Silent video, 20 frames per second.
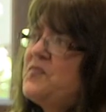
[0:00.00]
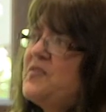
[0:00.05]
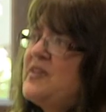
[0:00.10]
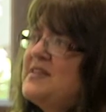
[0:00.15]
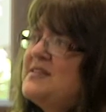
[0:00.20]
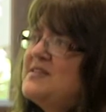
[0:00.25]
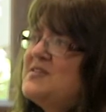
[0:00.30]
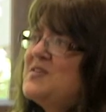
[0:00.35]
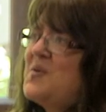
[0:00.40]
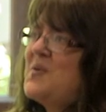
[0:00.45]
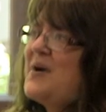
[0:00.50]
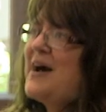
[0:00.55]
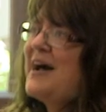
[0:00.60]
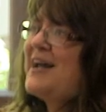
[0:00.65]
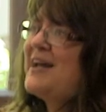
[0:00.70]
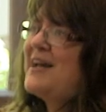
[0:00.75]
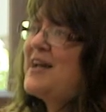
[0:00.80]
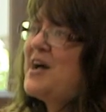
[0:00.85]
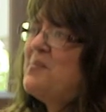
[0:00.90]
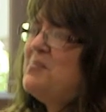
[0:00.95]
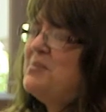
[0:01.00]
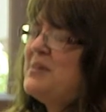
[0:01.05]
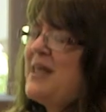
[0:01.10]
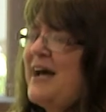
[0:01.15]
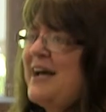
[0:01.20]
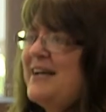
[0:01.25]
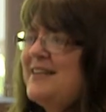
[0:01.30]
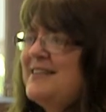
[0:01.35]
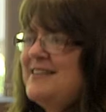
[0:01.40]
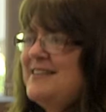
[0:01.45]
So I
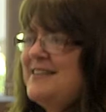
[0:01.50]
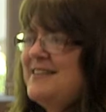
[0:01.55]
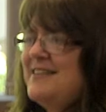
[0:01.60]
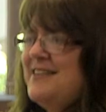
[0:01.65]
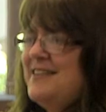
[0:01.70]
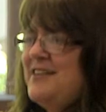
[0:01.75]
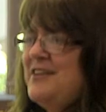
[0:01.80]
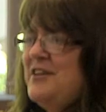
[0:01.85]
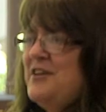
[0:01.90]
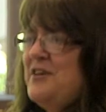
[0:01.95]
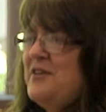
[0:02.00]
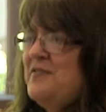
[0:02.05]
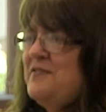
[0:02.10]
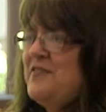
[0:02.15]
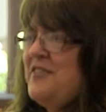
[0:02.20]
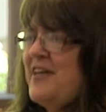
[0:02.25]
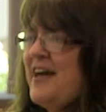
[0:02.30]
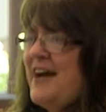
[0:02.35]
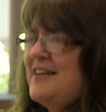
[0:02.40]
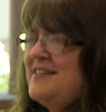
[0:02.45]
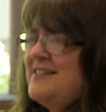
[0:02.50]
applied for that